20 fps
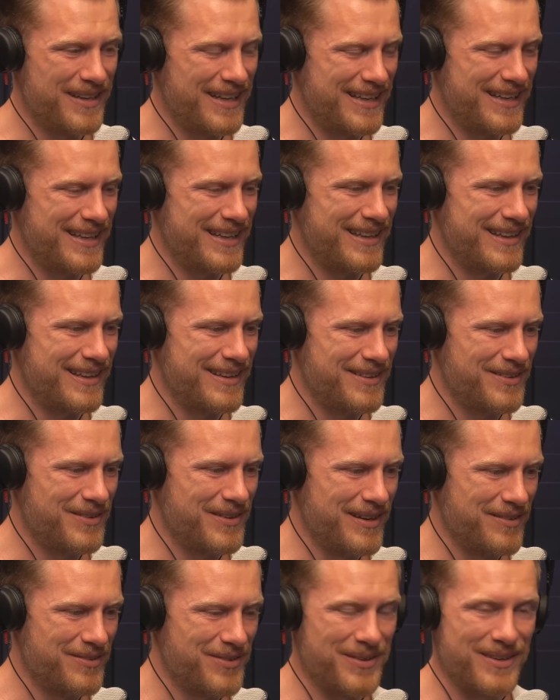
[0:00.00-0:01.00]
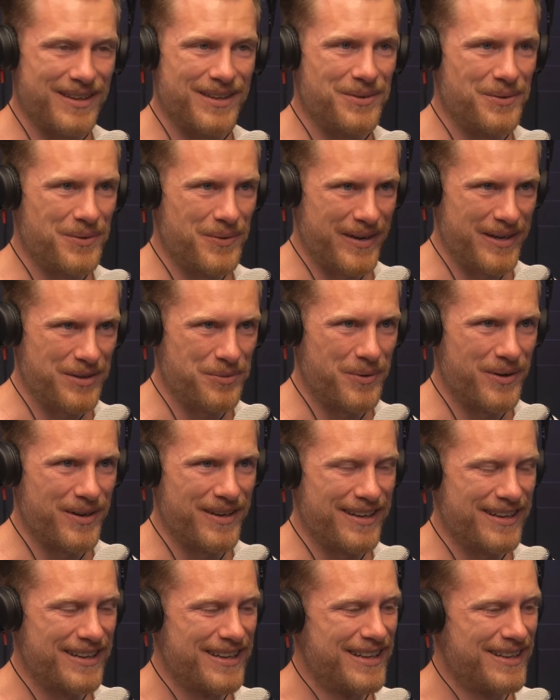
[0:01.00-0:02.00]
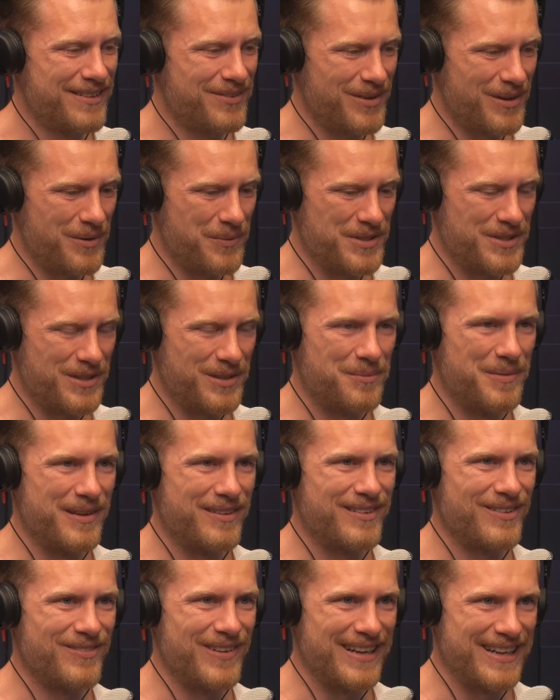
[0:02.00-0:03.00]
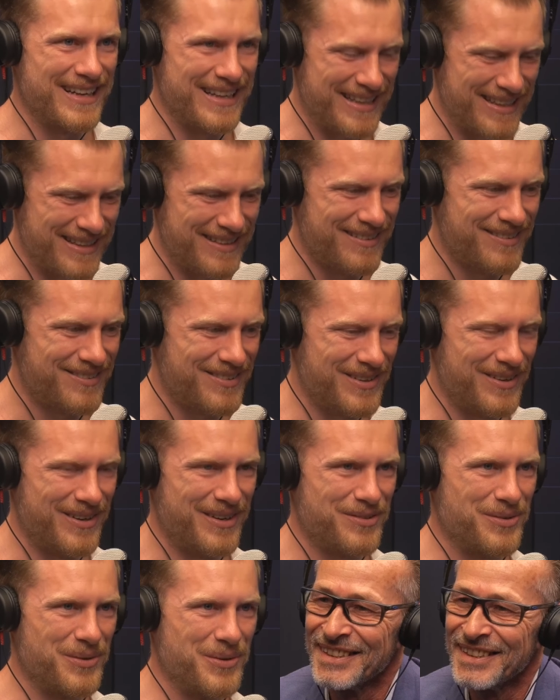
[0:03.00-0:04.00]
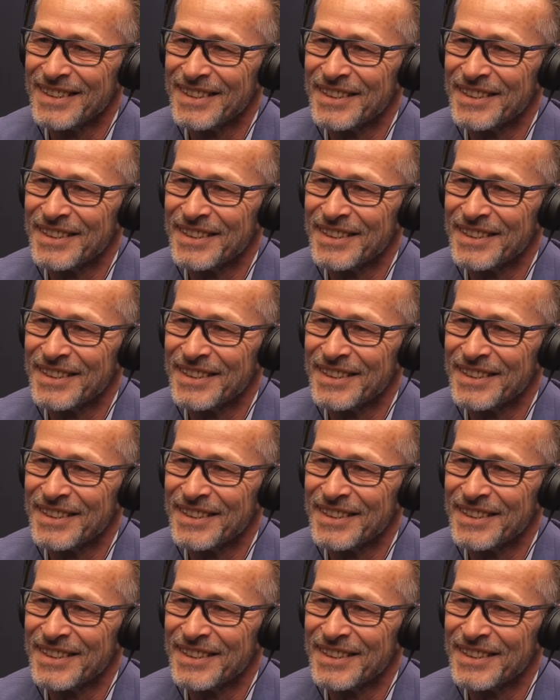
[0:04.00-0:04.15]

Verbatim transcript: Uh, you guys uh, do it's great work. So I wish you the best of luck and see you here soon.